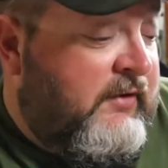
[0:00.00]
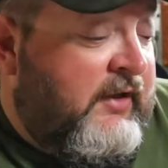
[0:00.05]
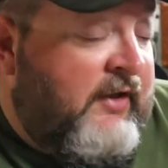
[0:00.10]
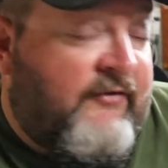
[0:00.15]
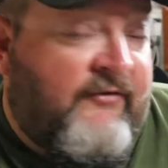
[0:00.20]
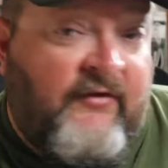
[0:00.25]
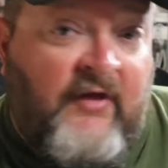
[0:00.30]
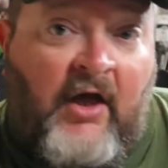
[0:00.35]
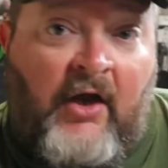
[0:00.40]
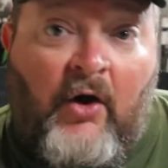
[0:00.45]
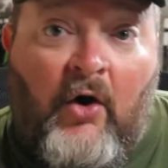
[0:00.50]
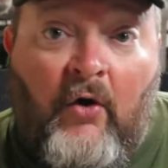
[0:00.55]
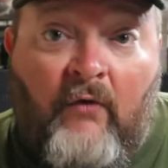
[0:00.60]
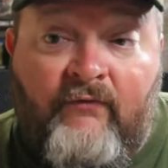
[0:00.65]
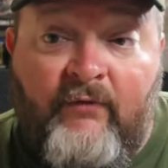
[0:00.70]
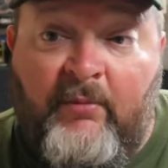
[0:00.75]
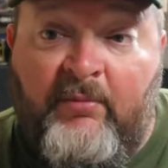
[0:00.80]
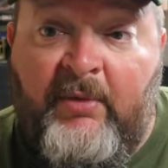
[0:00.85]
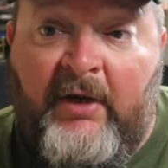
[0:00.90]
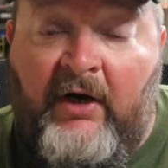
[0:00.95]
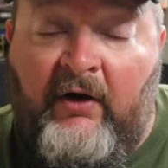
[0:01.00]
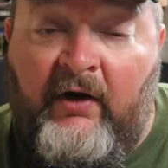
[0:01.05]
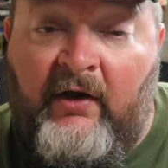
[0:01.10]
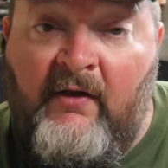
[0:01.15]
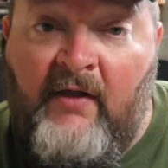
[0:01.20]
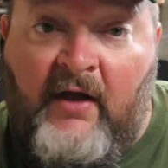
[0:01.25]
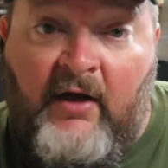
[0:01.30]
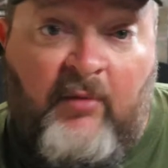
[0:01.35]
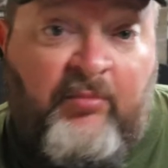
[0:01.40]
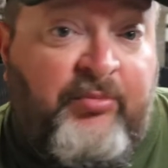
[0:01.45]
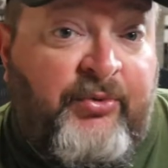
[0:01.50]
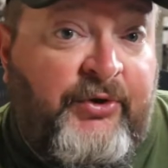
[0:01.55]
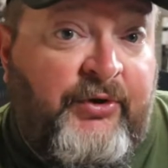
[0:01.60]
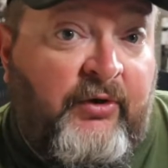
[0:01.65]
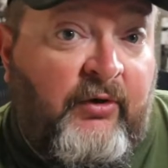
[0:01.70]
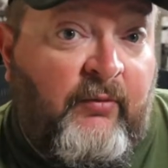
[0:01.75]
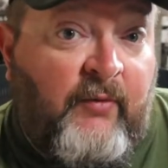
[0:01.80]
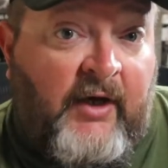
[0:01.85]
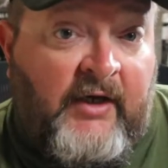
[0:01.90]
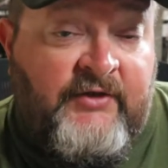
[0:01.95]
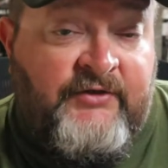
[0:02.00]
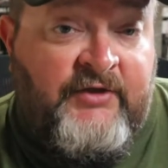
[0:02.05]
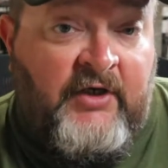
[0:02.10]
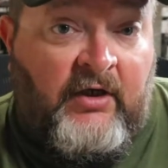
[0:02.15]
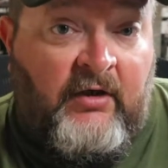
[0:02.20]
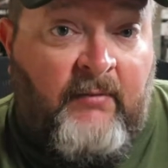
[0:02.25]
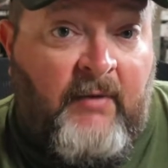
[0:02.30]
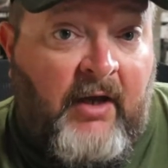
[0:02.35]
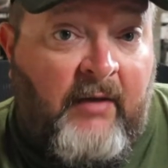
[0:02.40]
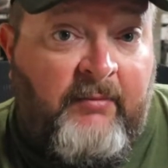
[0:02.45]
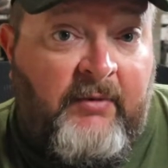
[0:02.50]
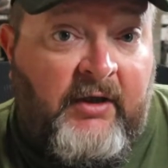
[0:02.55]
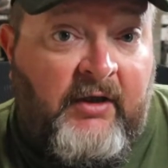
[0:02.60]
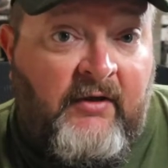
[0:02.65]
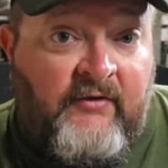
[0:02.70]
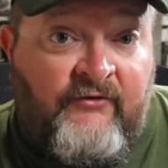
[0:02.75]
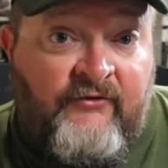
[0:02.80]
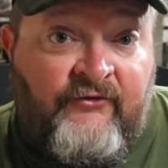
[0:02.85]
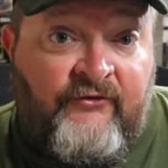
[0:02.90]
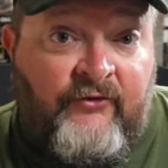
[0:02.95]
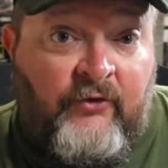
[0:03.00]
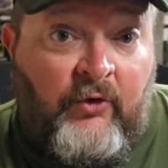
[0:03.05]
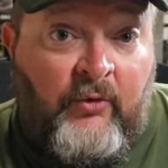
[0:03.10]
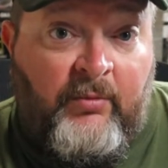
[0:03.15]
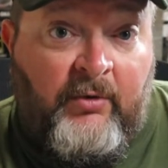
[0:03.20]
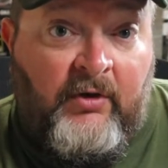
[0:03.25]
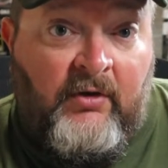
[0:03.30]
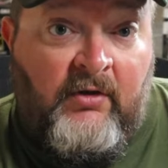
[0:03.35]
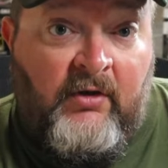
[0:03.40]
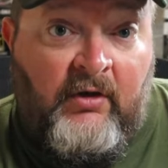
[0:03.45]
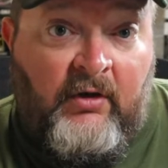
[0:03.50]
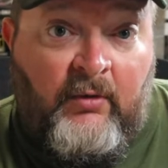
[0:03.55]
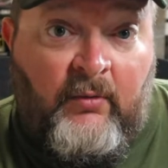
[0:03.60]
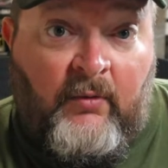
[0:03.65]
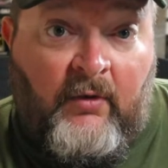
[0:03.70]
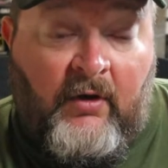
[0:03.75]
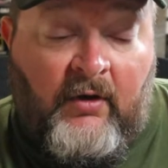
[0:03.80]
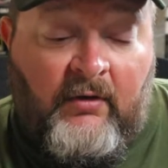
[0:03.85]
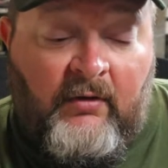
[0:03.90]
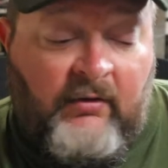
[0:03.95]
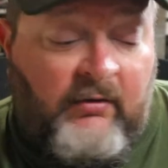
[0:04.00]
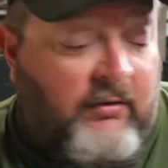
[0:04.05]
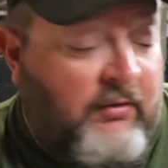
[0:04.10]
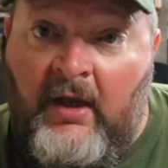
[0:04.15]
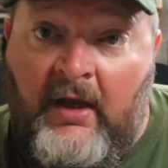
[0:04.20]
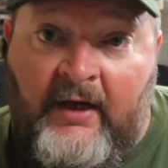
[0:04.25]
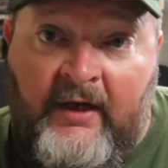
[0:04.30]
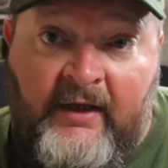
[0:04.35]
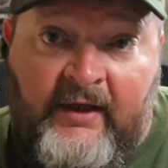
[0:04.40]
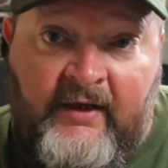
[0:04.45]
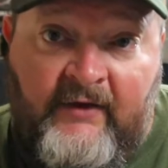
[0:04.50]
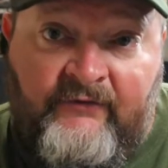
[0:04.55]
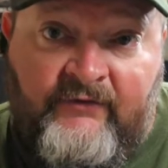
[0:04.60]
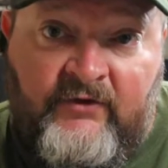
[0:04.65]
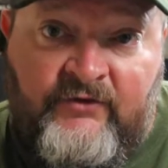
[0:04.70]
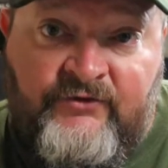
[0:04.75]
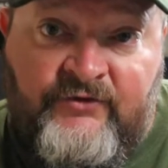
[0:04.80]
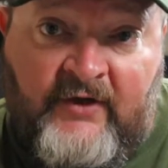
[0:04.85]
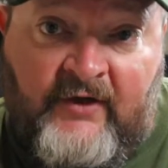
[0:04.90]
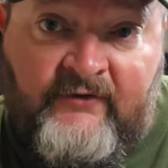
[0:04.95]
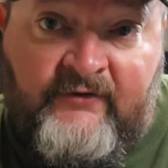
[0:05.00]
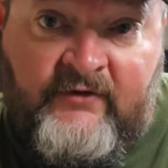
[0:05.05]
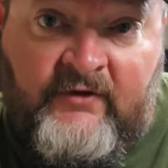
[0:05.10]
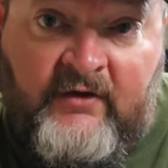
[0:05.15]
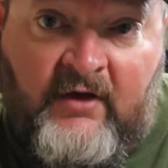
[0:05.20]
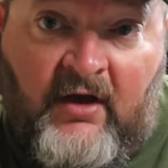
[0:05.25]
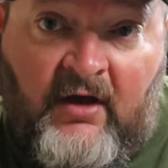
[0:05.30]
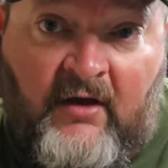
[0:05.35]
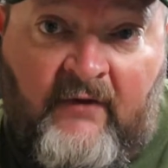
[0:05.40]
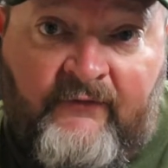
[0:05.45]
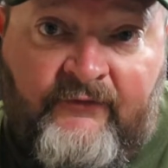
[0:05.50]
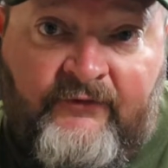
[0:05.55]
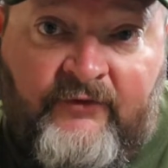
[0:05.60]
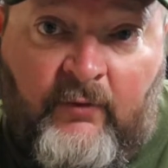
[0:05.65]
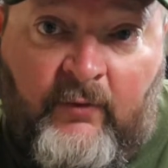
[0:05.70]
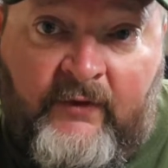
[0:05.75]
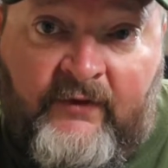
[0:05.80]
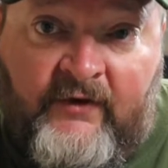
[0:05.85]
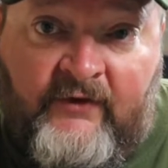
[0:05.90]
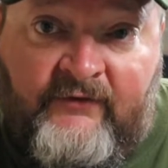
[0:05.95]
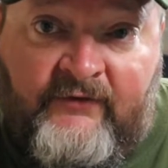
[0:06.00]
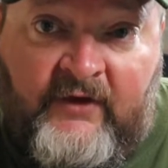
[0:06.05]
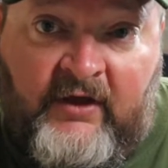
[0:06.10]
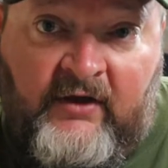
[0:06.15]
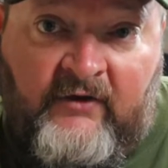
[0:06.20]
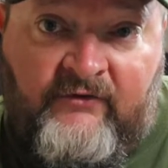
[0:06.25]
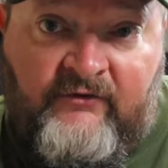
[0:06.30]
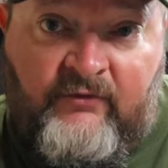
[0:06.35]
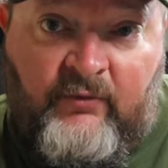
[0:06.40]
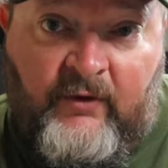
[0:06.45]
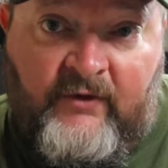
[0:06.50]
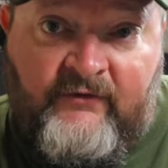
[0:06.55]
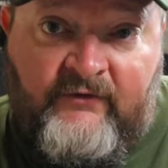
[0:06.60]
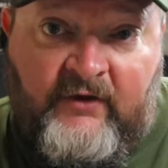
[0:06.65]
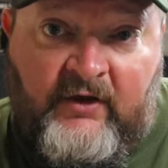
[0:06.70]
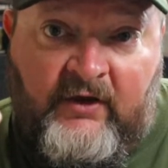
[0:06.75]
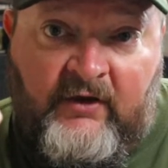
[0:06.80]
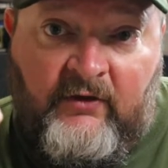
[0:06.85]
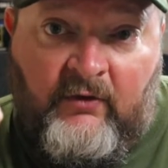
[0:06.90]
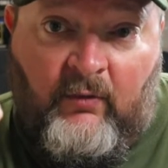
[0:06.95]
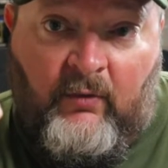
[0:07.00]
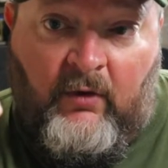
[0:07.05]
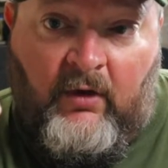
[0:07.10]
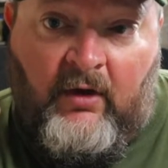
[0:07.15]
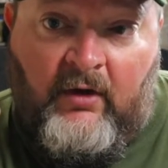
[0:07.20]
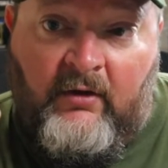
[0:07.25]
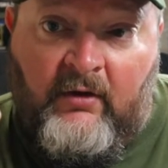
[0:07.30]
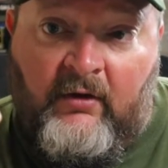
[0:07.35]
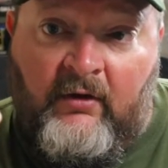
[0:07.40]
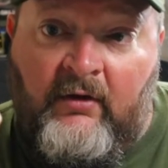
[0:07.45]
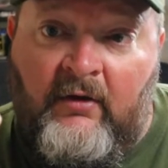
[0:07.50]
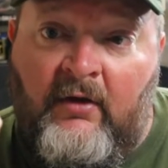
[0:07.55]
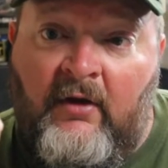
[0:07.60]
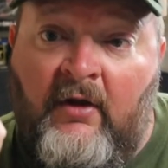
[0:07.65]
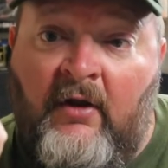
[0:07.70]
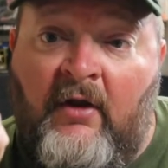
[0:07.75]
It's not overbearing like a pure white char might be in super clear water and it gives it just enough so when this thing is twisting in the water